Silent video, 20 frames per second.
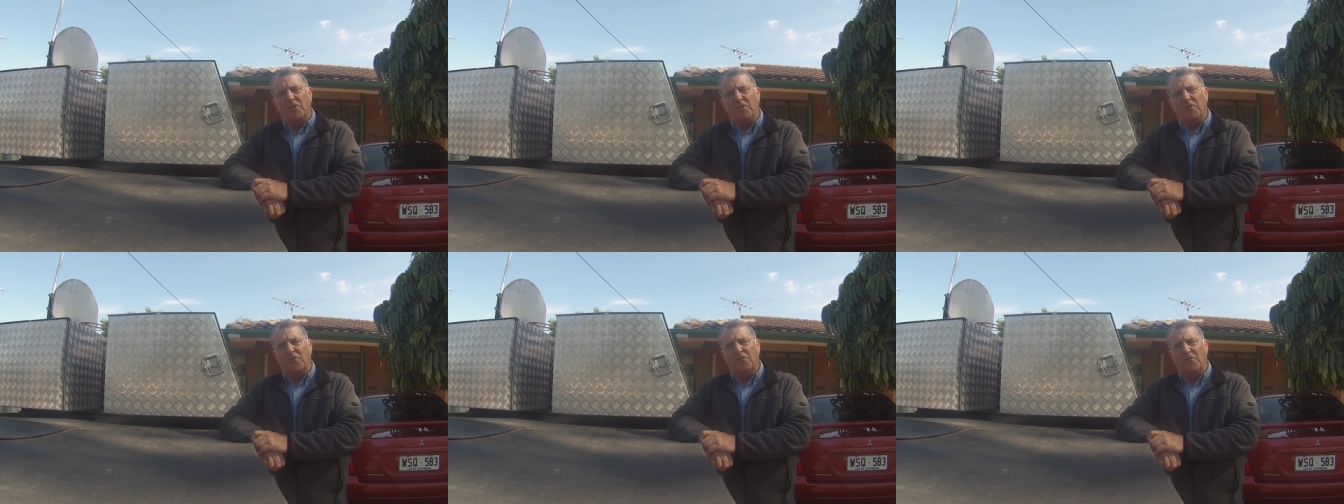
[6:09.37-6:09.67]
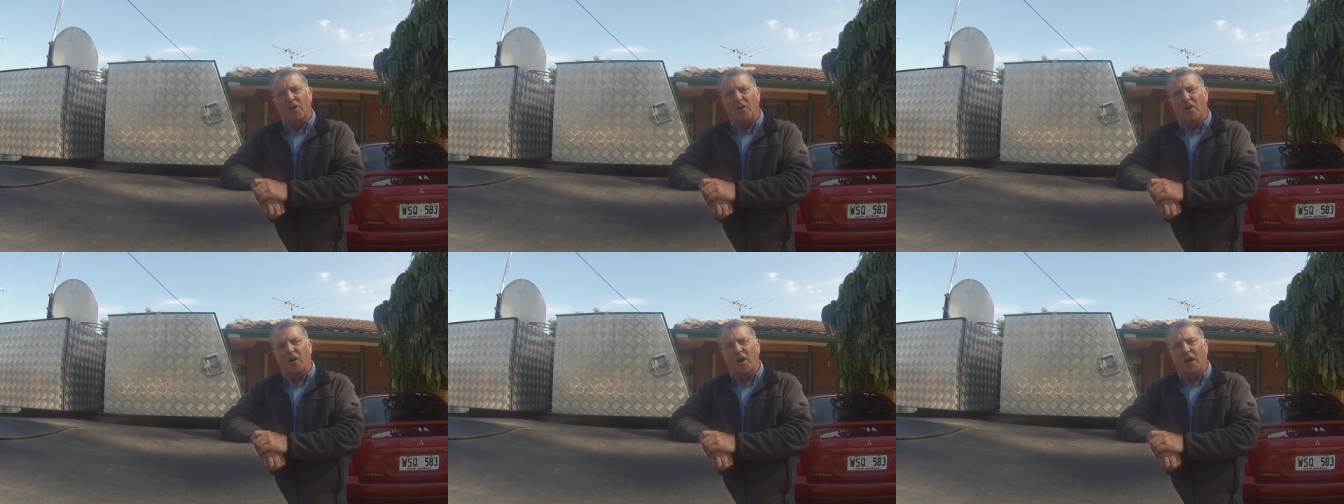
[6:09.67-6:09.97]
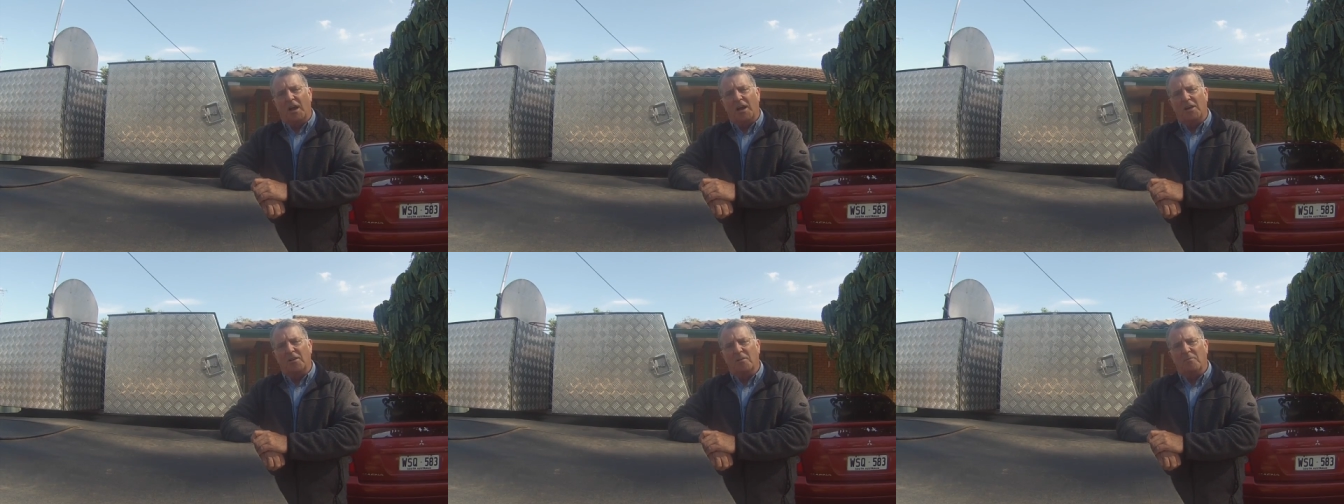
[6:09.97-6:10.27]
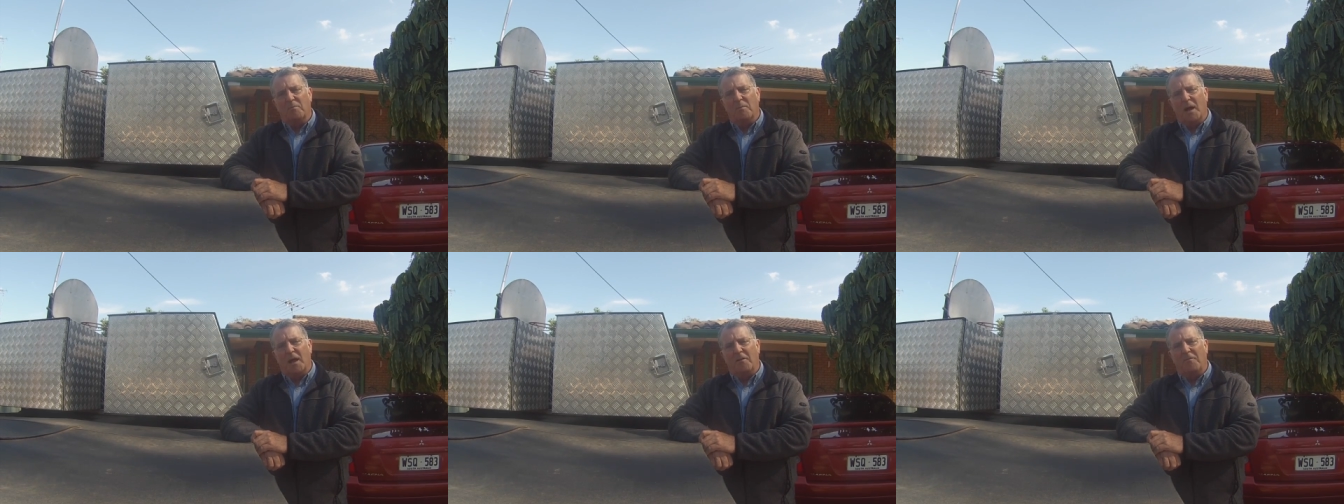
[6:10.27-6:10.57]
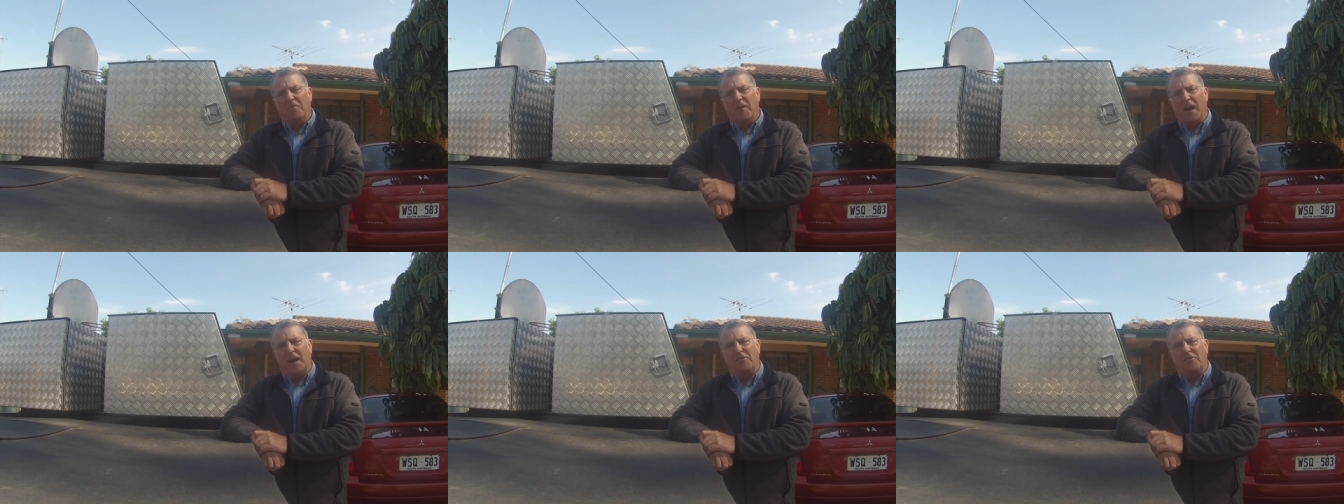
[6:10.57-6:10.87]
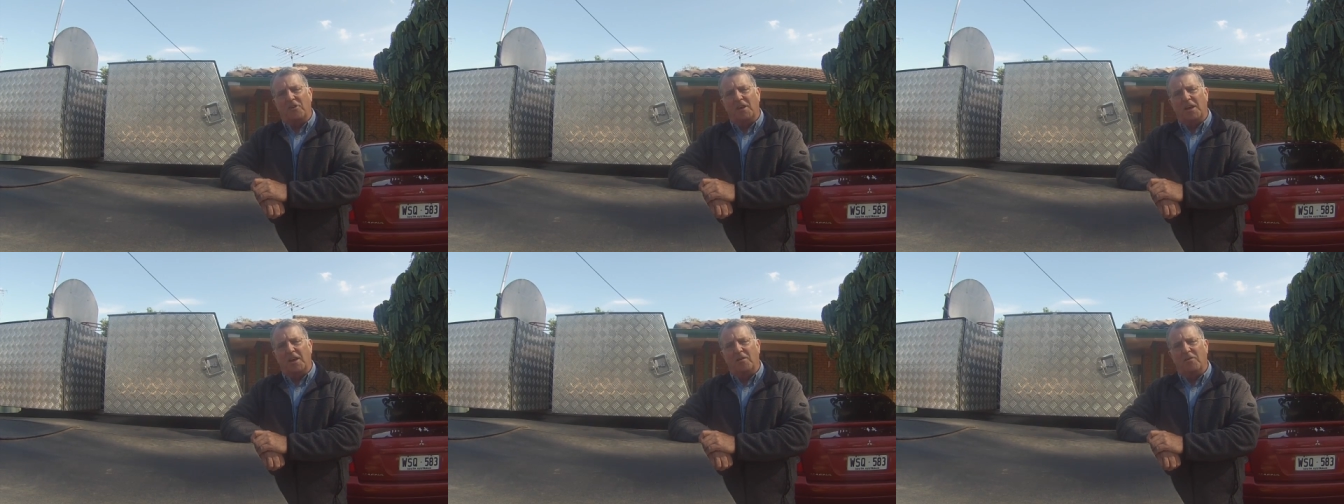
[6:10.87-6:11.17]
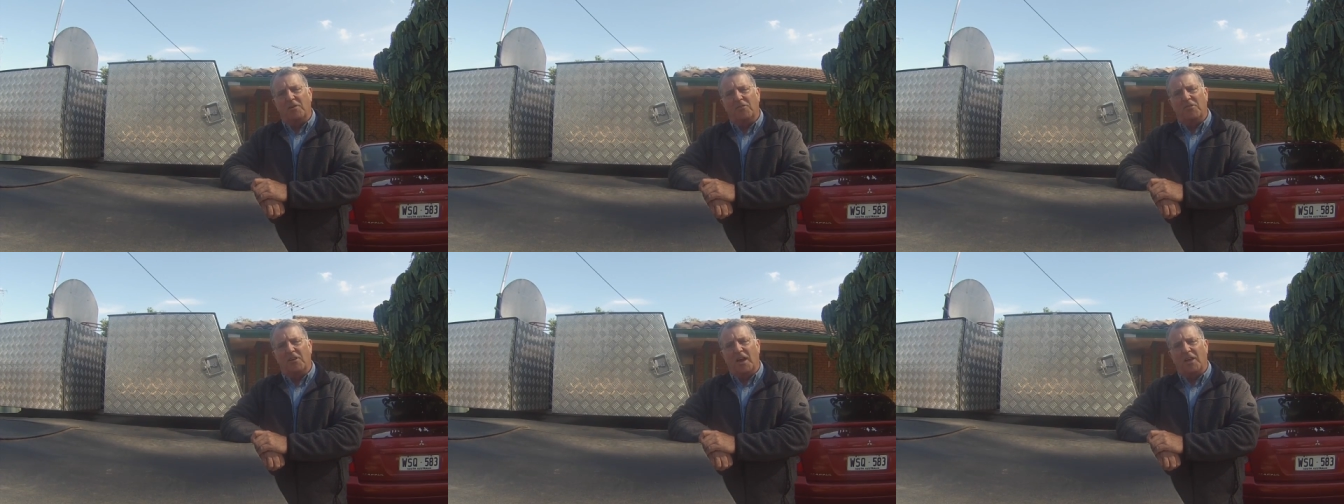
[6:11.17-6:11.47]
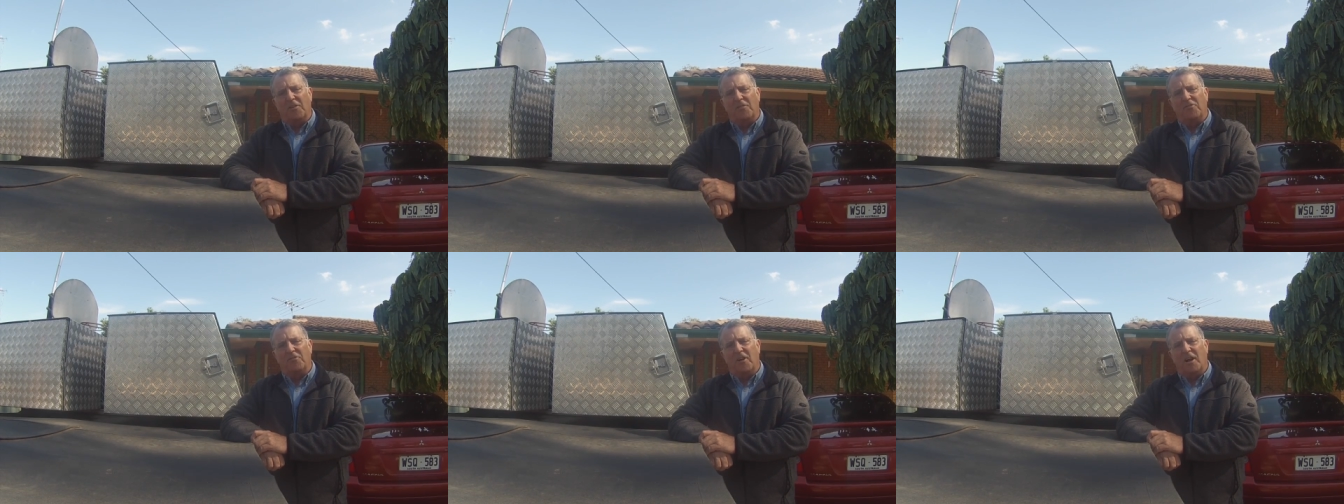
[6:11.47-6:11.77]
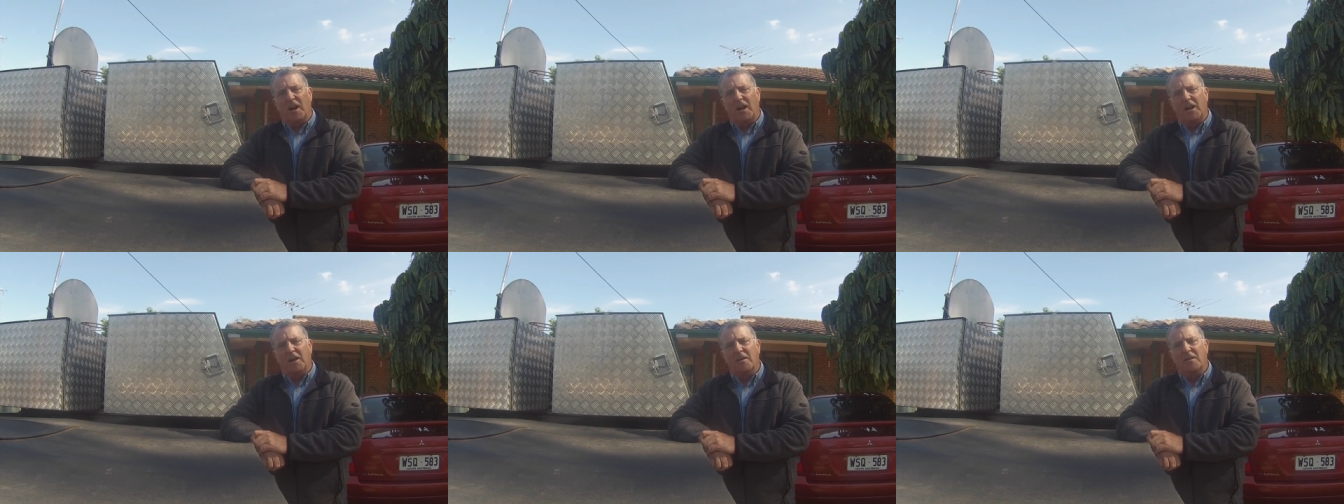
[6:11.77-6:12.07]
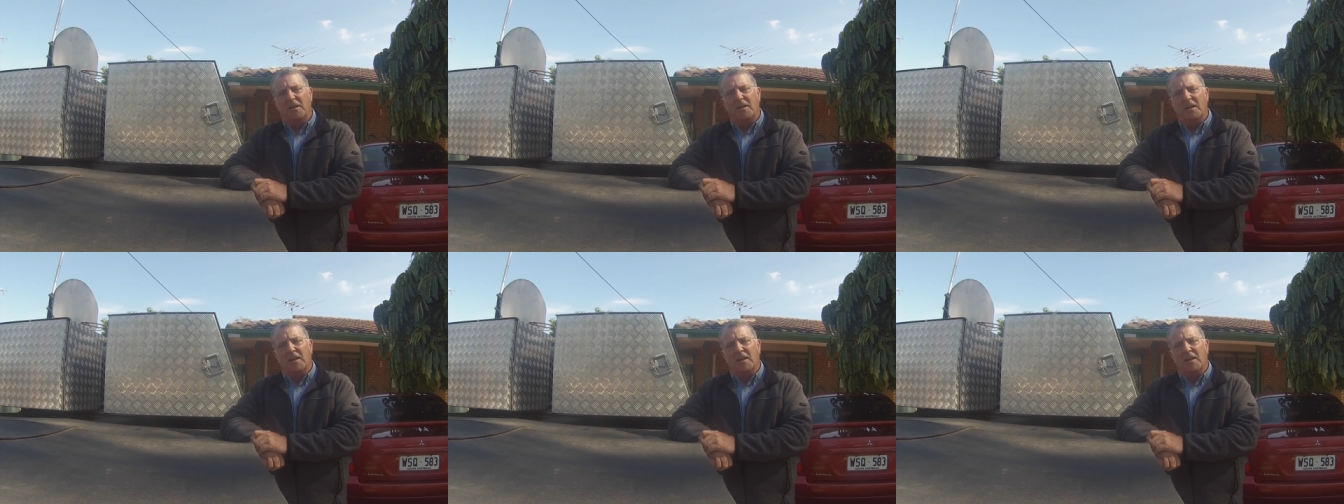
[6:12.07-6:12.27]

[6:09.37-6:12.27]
are designed and manufactured here in South Australia